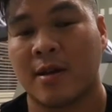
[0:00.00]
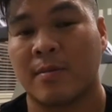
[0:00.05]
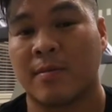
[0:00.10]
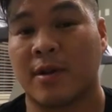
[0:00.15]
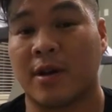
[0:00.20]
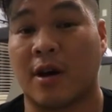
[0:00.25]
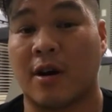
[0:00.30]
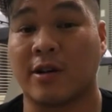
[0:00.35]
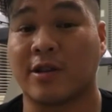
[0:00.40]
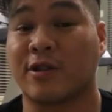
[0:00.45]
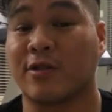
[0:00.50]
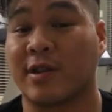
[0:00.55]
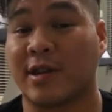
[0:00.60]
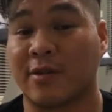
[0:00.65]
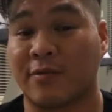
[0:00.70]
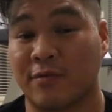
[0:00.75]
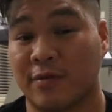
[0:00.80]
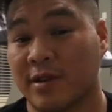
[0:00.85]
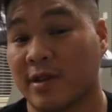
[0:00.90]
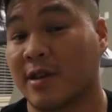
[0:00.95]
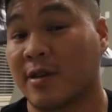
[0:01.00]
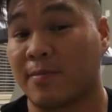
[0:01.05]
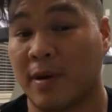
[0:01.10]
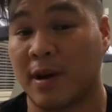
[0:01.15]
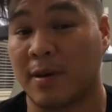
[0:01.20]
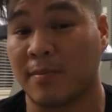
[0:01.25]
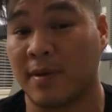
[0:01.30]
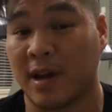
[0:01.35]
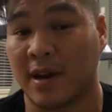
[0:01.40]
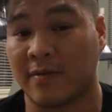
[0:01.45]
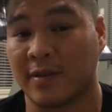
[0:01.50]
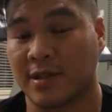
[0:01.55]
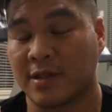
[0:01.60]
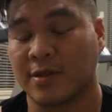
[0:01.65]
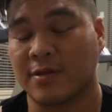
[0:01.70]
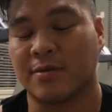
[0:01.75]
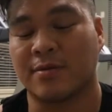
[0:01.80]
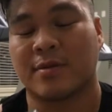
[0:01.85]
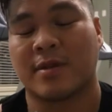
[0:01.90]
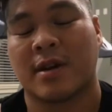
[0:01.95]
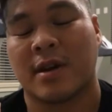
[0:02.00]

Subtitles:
but also you get a really good pump out of it too.